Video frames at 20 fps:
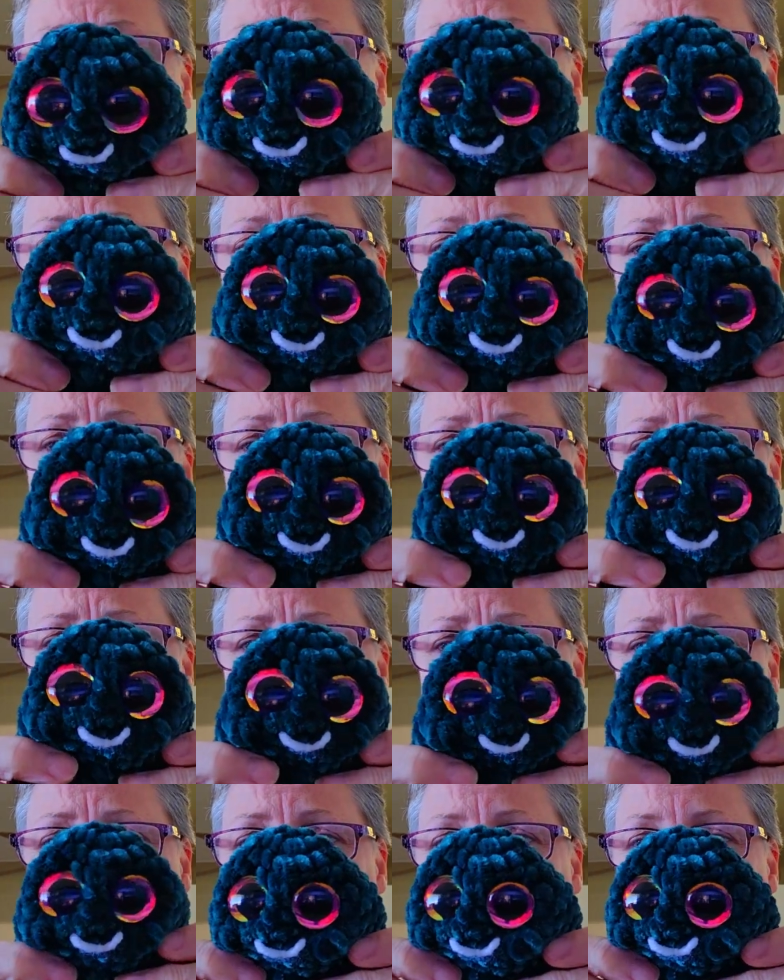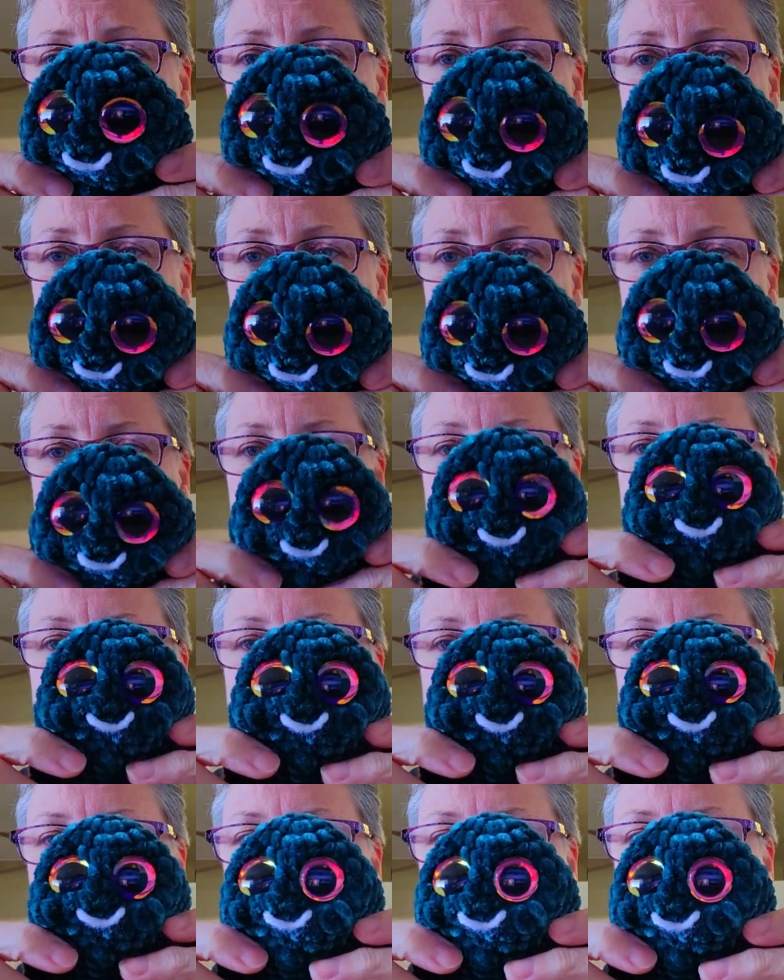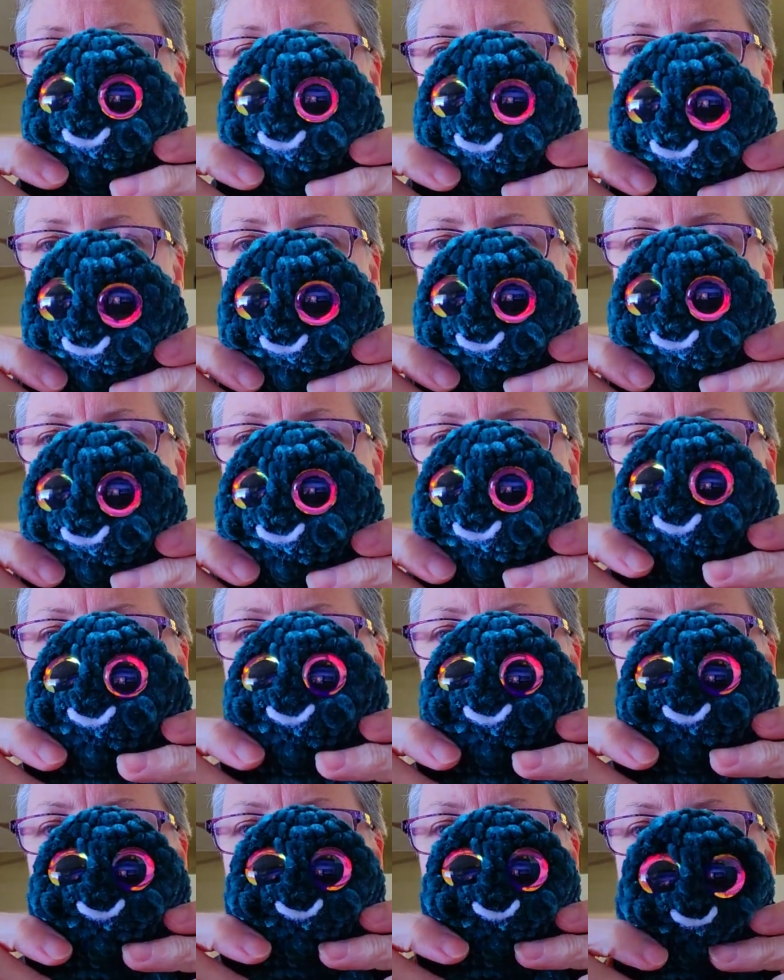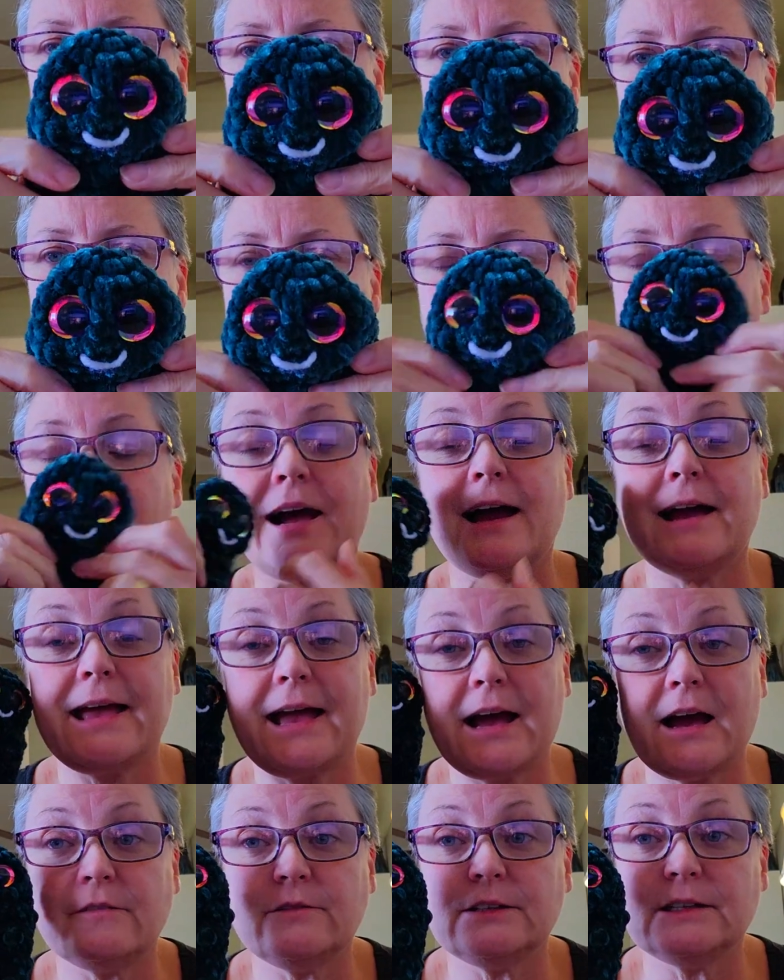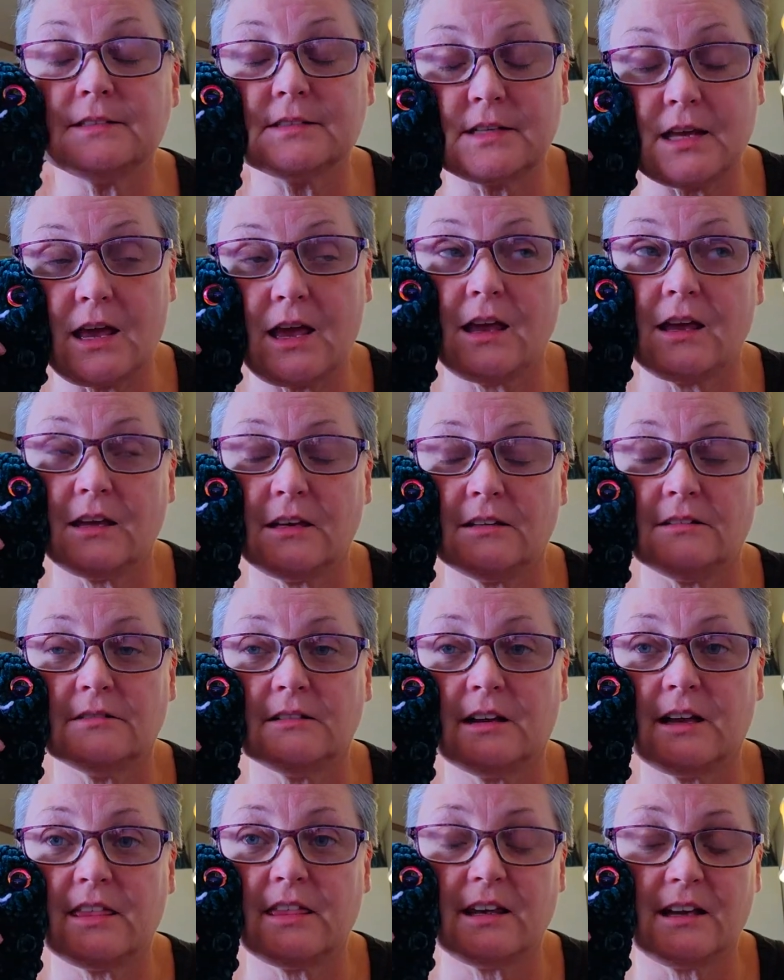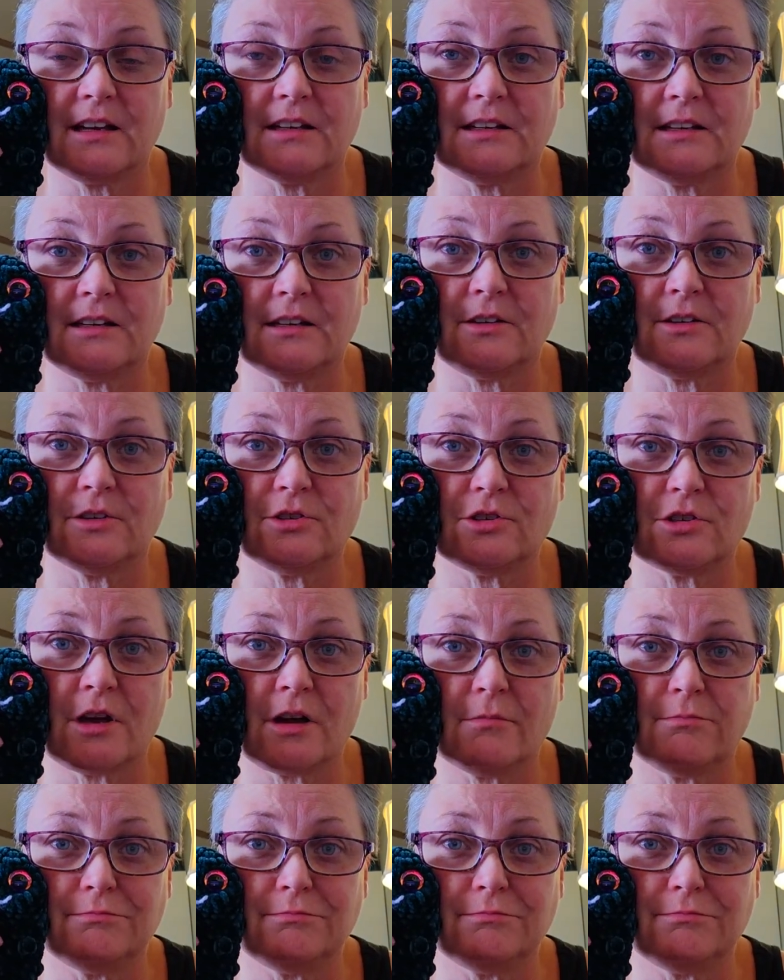they gorgeous? Wow. I have to say, I think I did a good job.